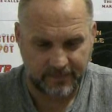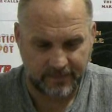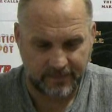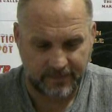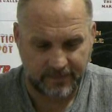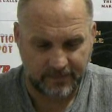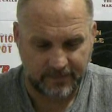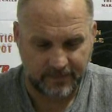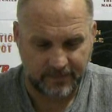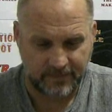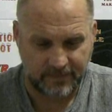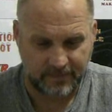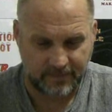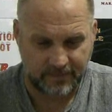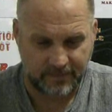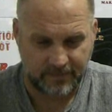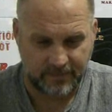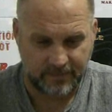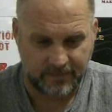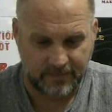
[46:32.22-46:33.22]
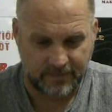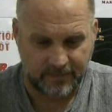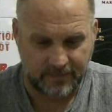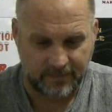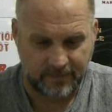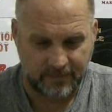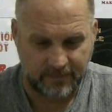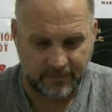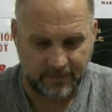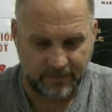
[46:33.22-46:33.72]

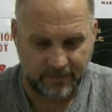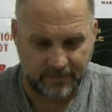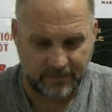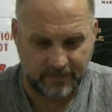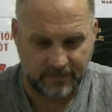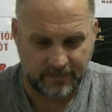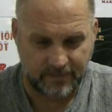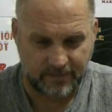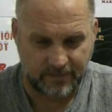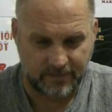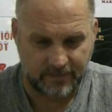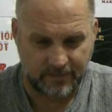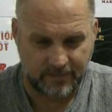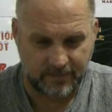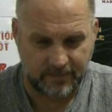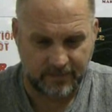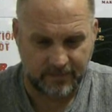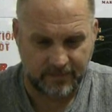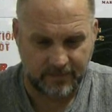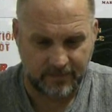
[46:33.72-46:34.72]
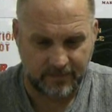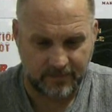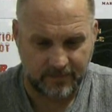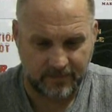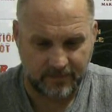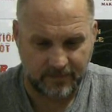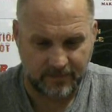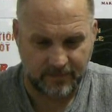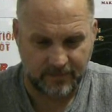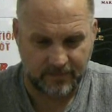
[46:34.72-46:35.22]

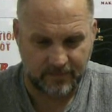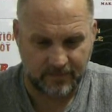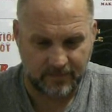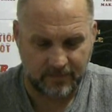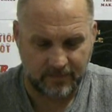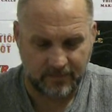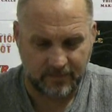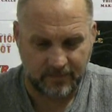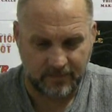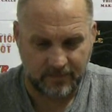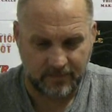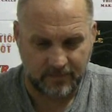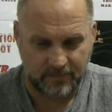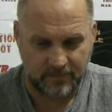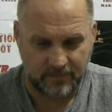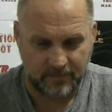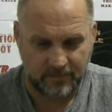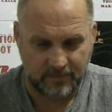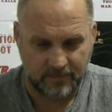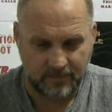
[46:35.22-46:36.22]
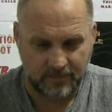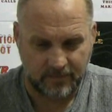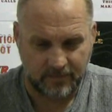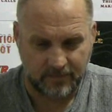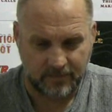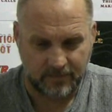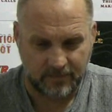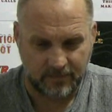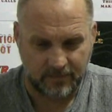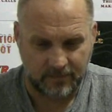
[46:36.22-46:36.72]

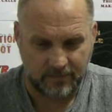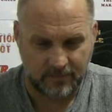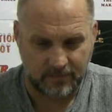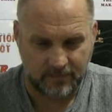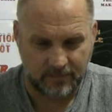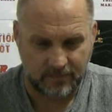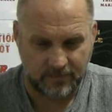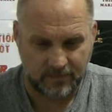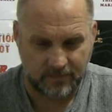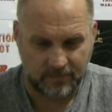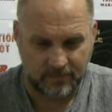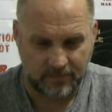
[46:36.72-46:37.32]
[no speech]